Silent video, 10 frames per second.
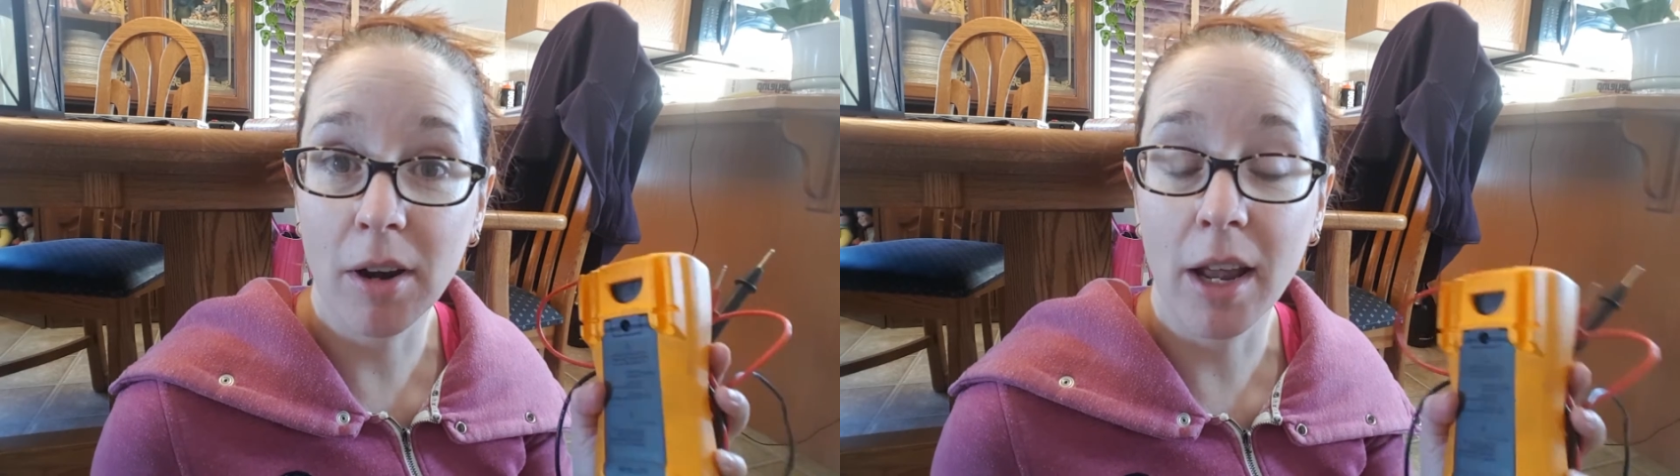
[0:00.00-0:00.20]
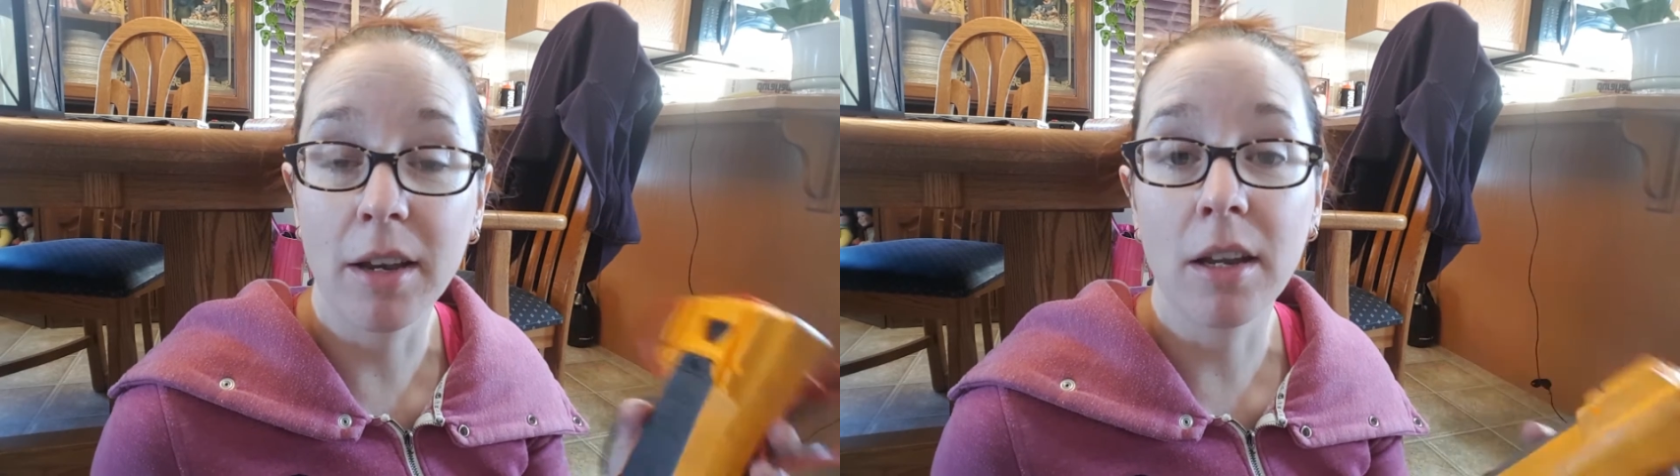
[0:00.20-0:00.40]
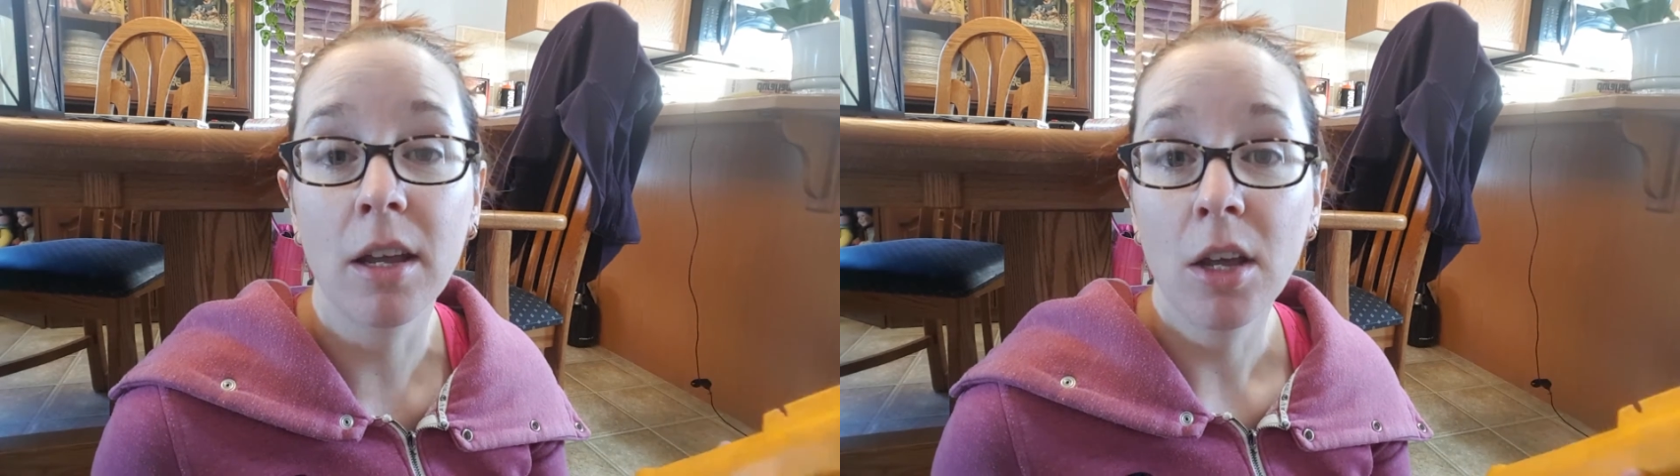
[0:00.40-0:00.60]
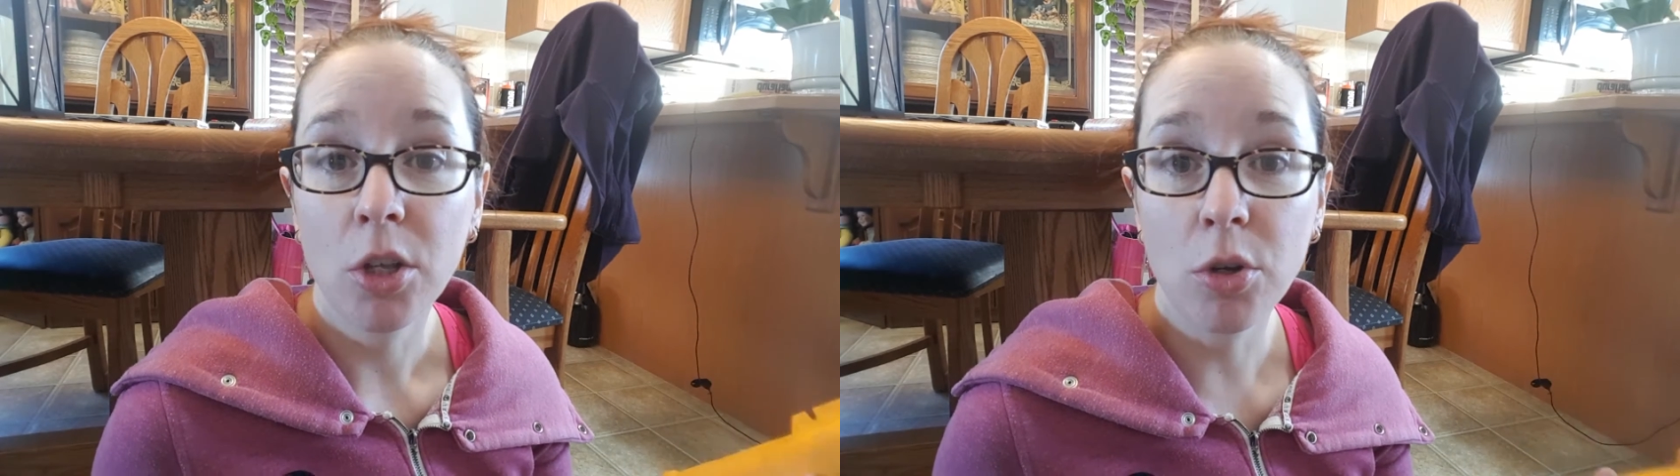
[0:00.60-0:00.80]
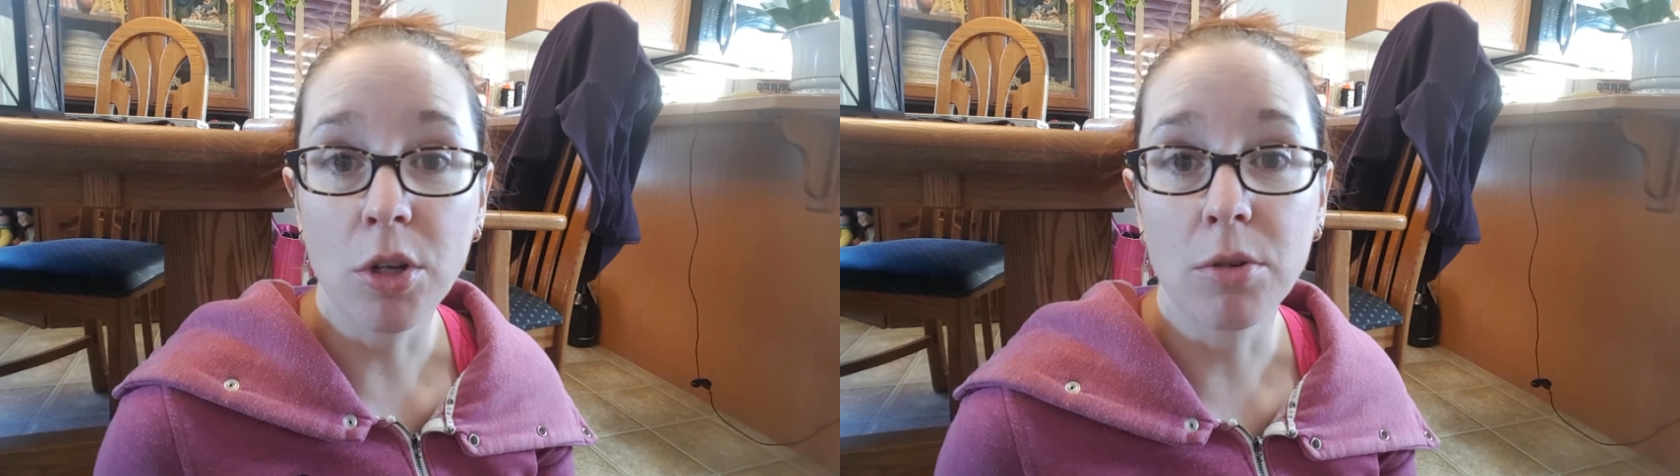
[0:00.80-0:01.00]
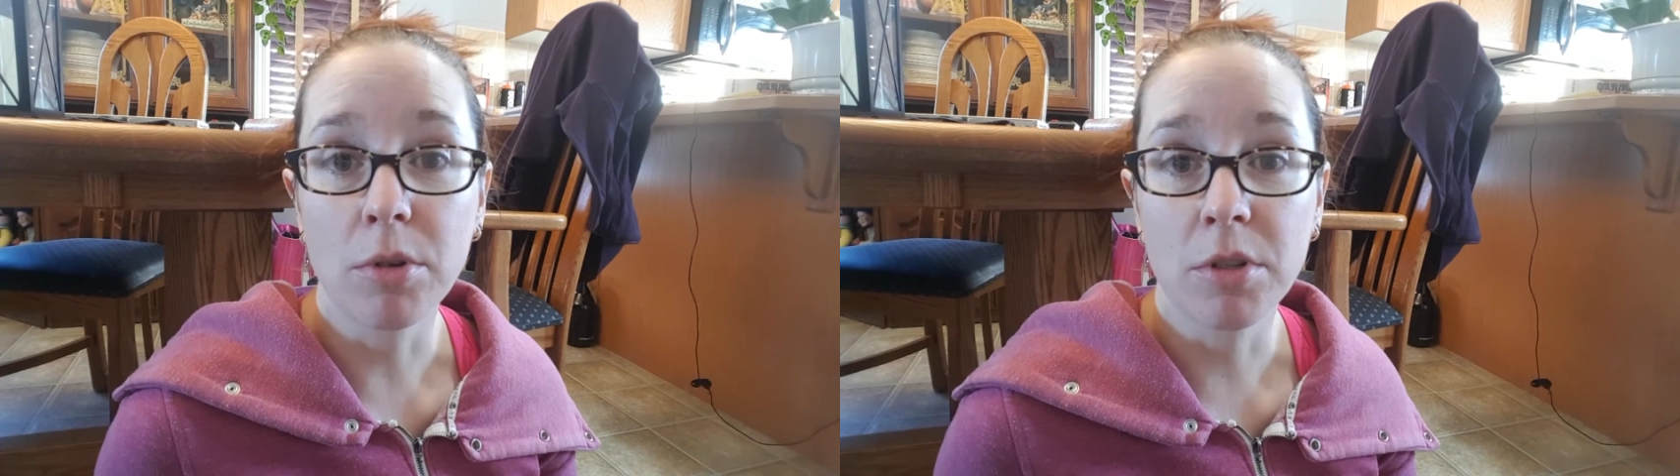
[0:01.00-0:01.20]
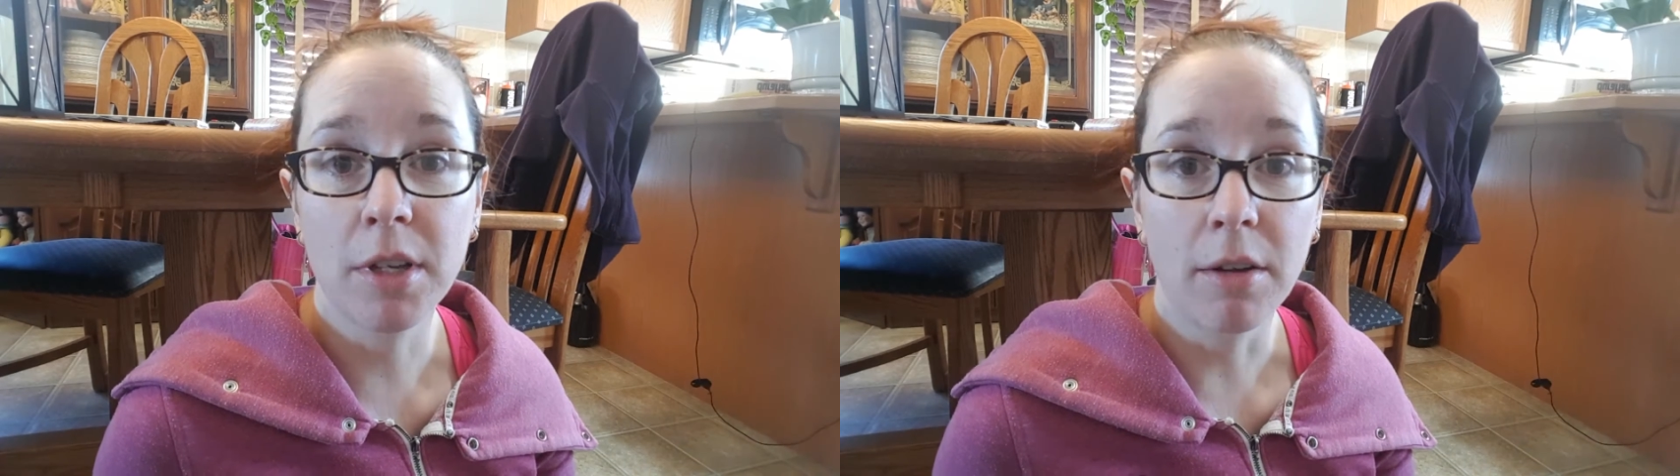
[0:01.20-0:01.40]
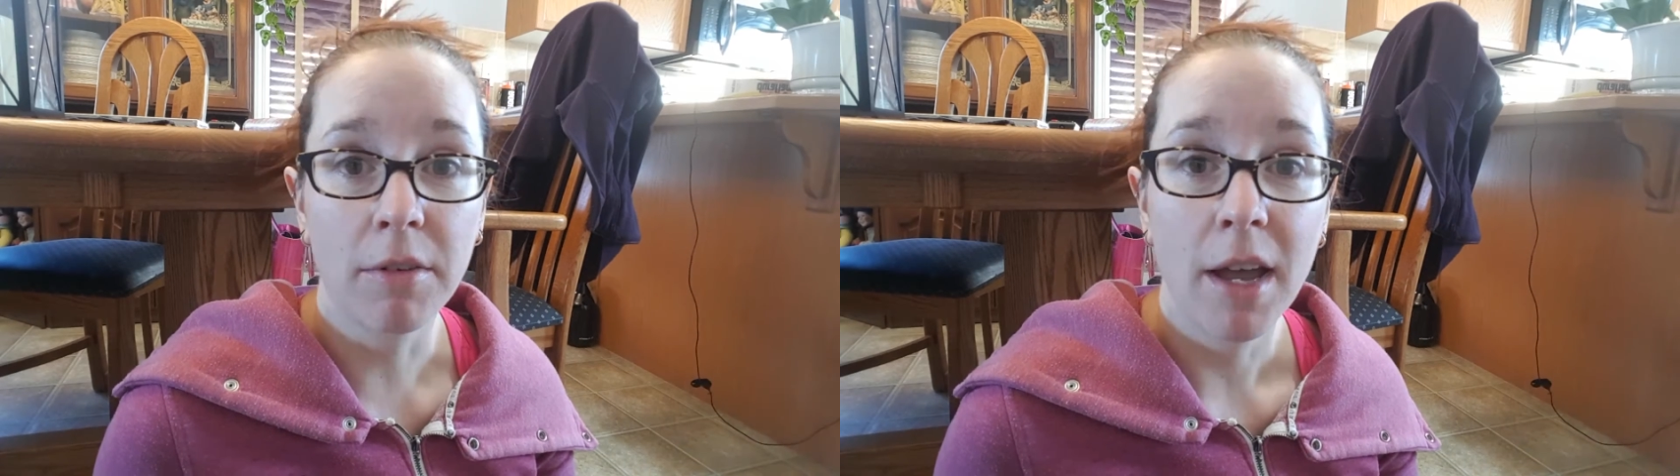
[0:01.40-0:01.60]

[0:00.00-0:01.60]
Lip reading: handy, you can do it yourself.